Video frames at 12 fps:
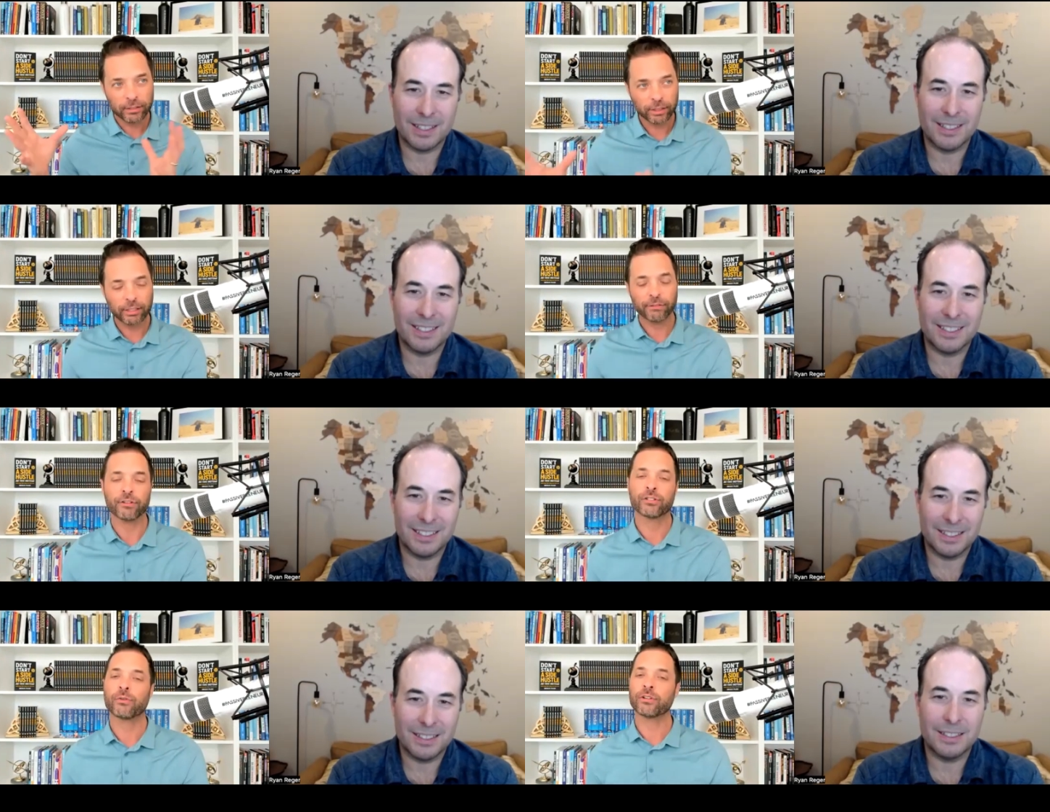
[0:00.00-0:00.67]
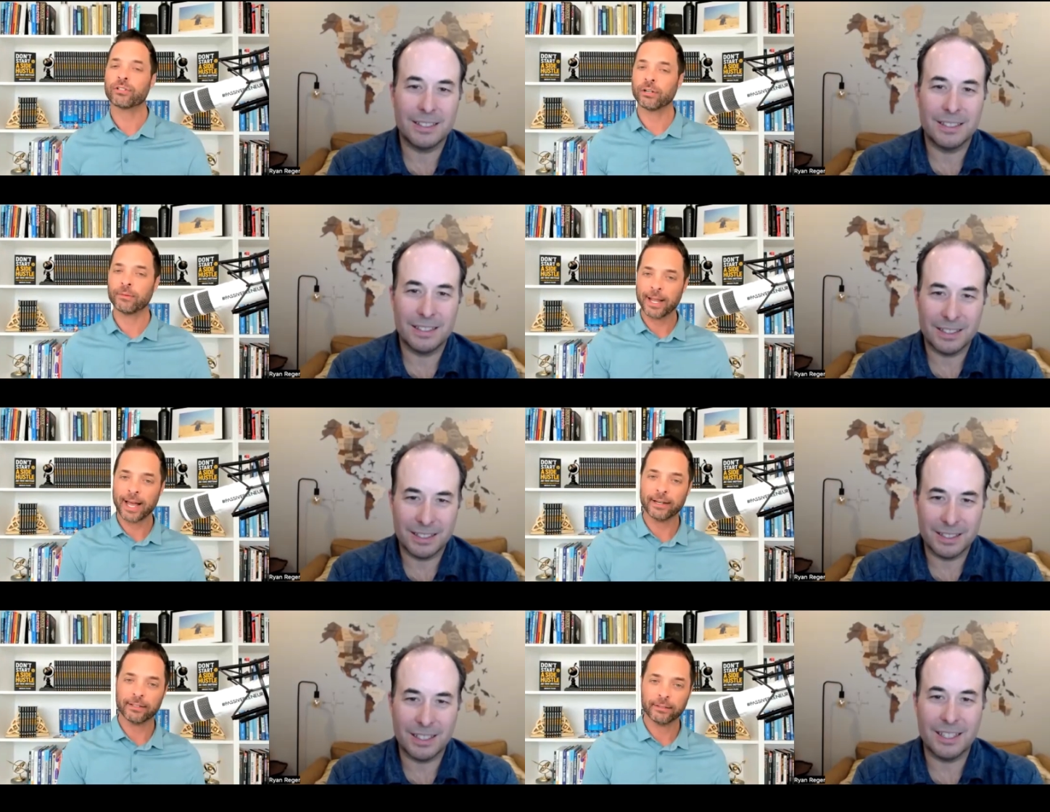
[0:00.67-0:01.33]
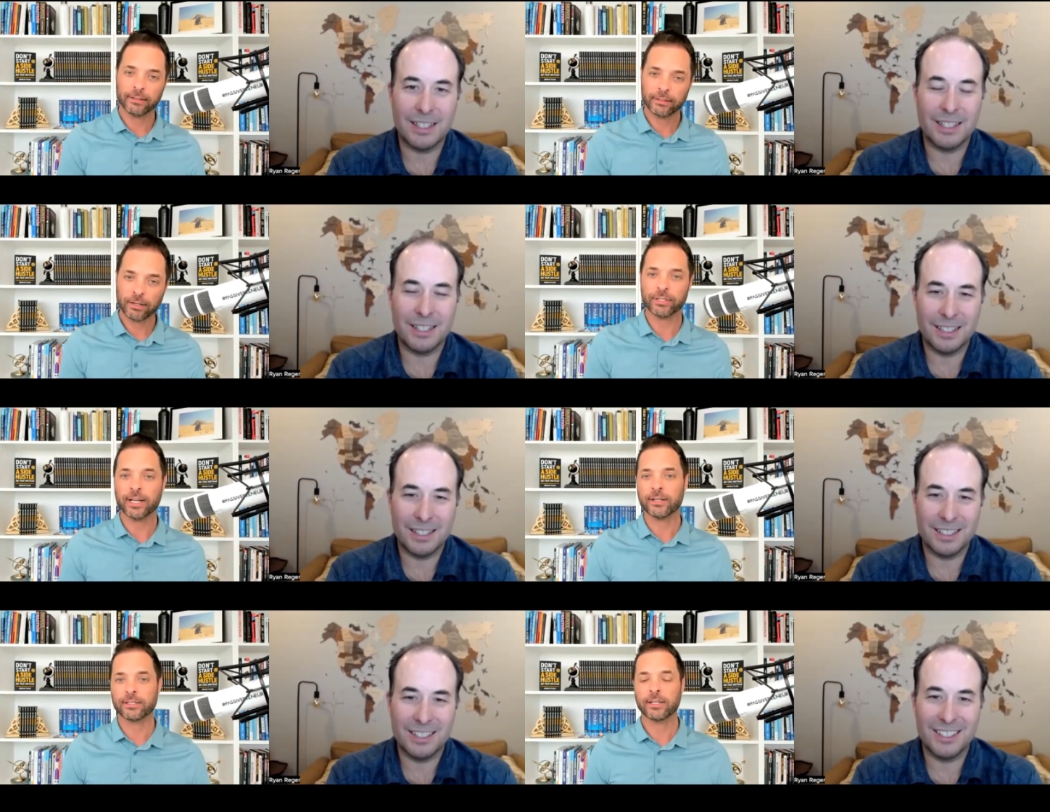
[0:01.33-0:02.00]
Speaker 1: looking for short term, not yeah.
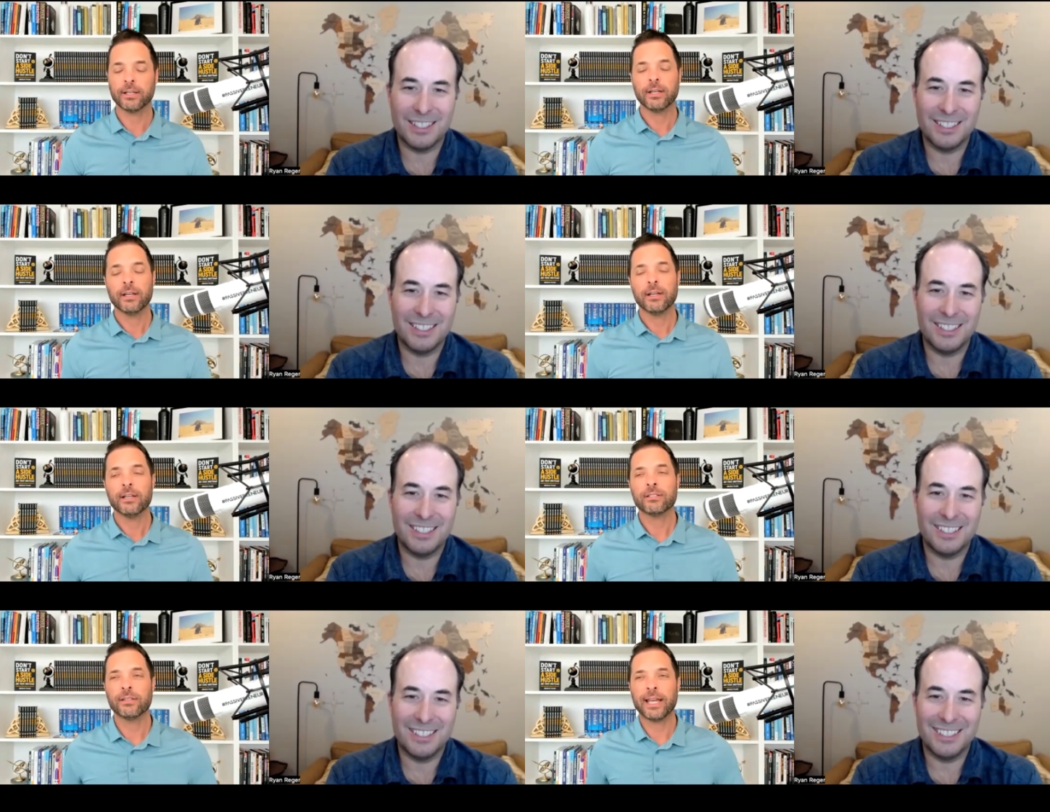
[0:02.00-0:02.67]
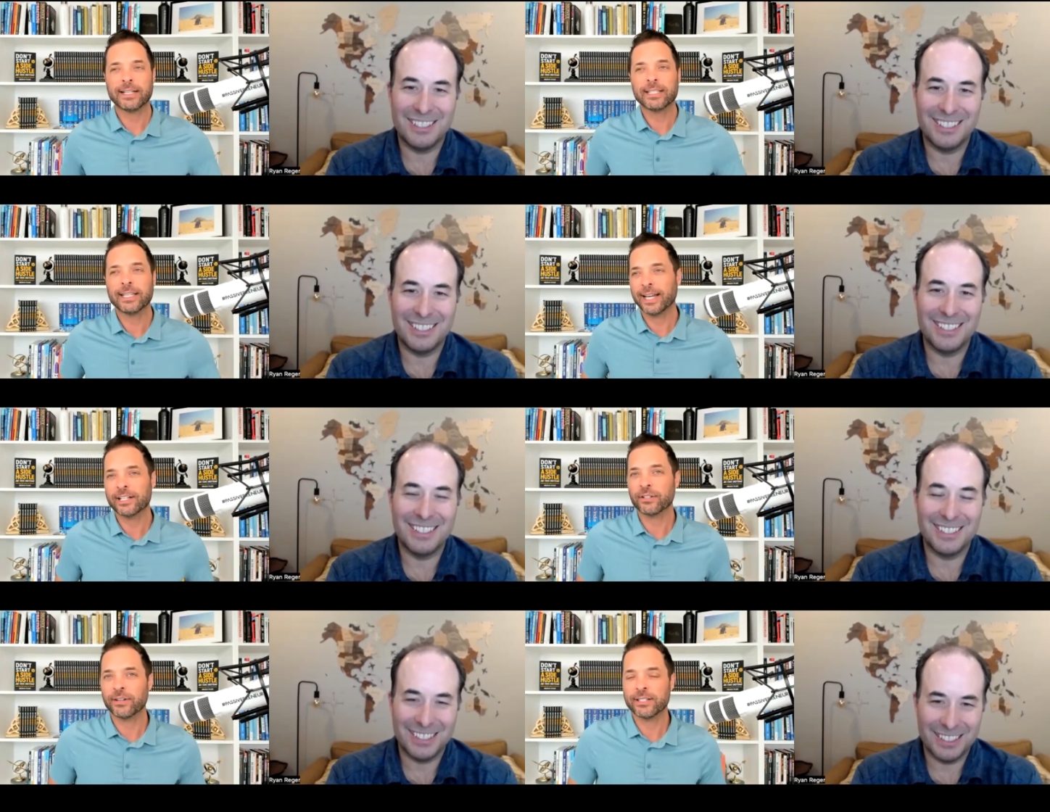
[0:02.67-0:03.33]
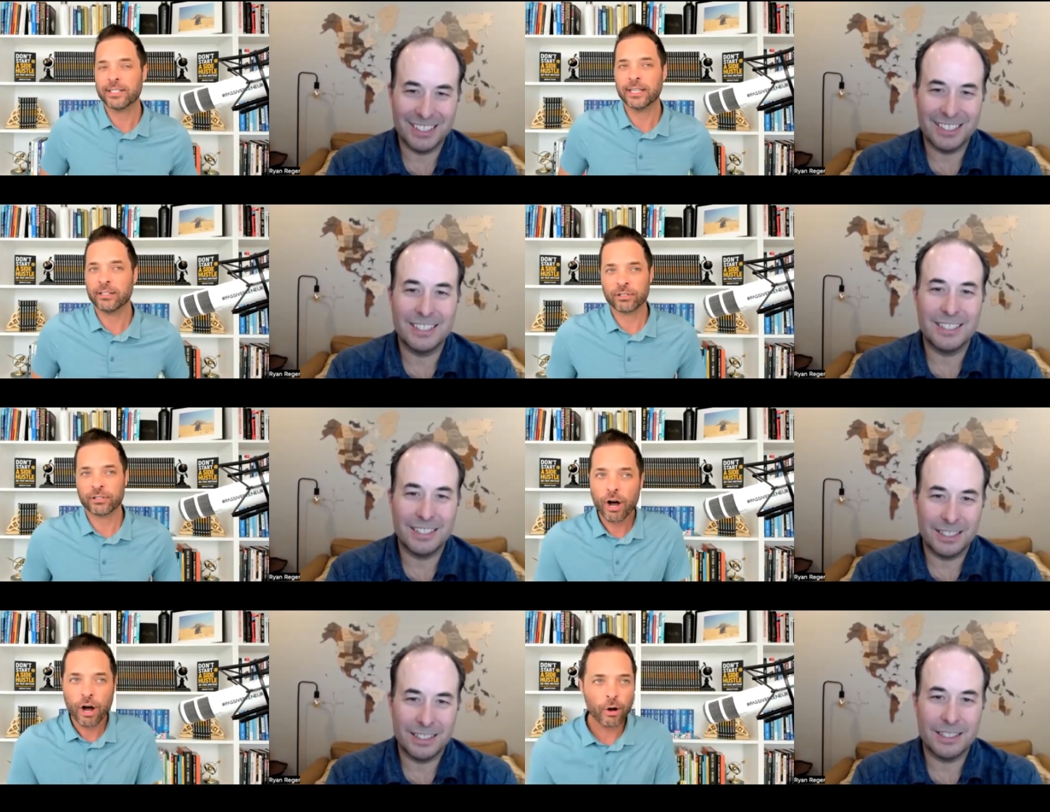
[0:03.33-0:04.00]
hotels. So that's the answer is that there's
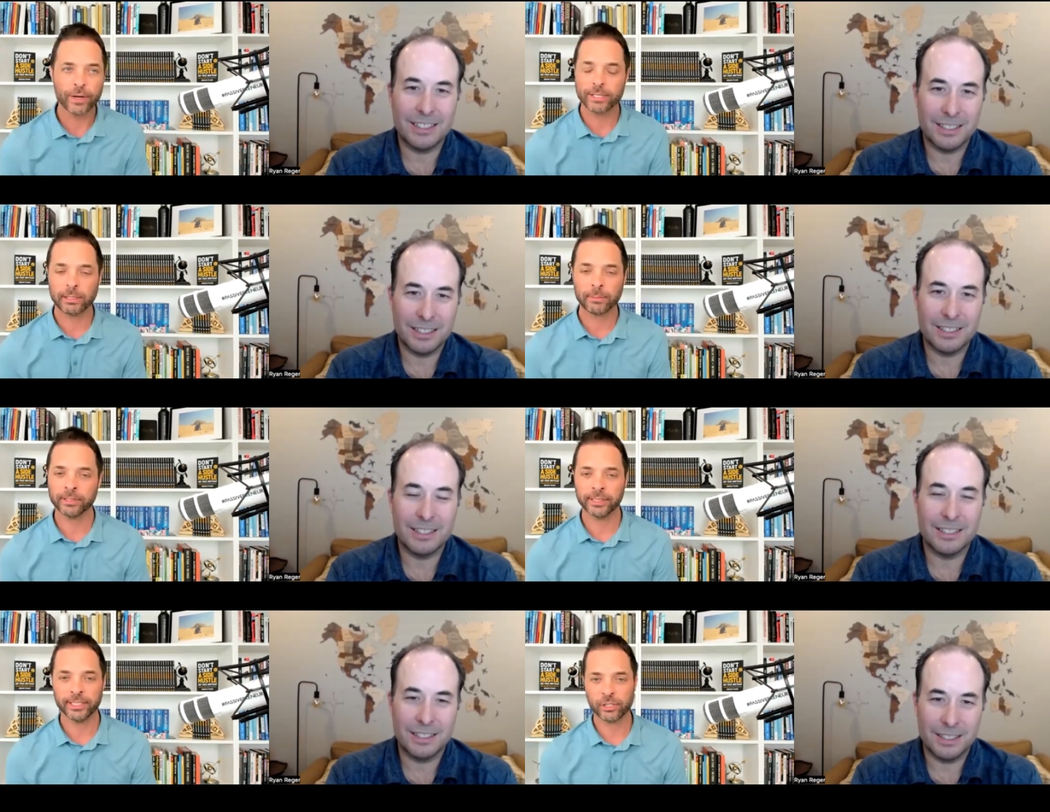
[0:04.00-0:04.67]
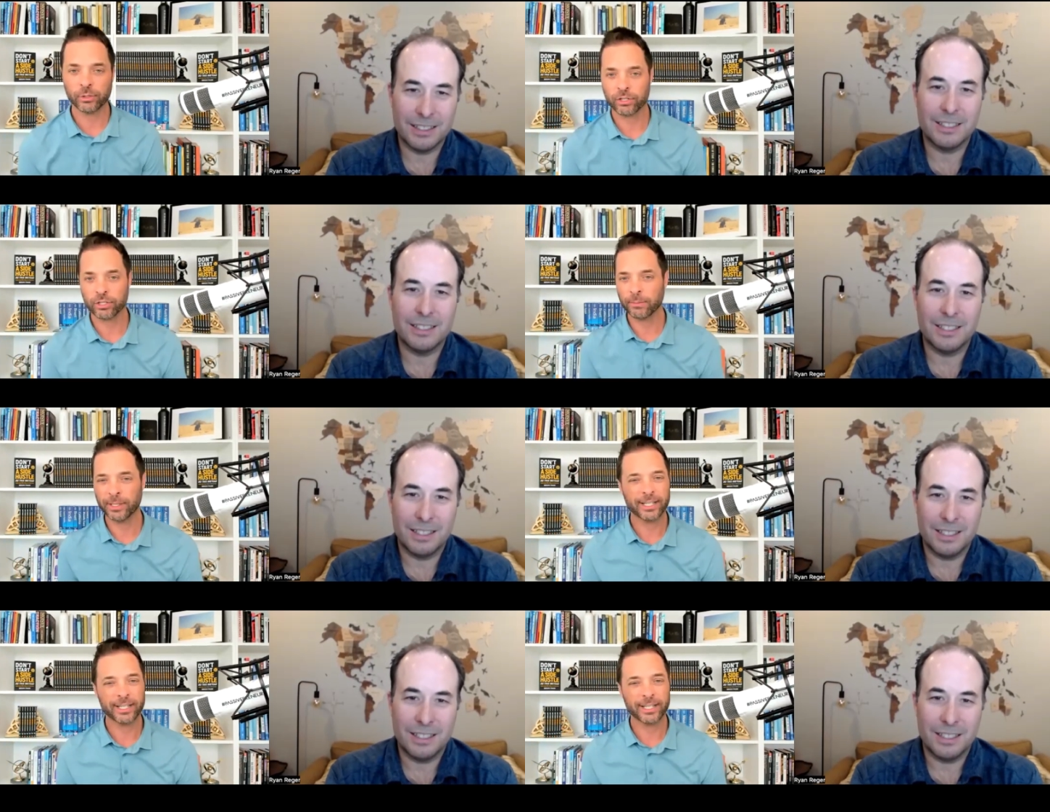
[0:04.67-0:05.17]
always people that need short term, and